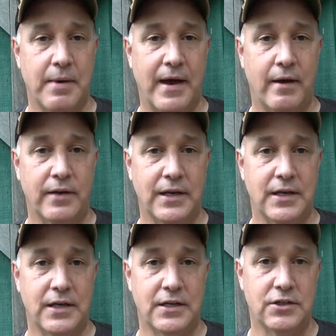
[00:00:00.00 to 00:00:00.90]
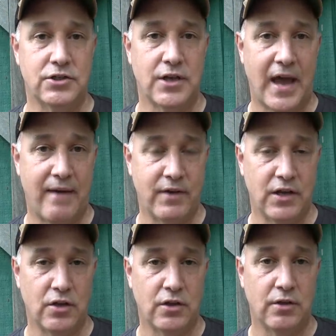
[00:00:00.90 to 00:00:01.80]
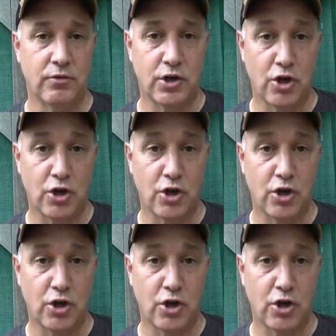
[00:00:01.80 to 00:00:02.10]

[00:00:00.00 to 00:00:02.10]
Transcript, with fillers: about is having the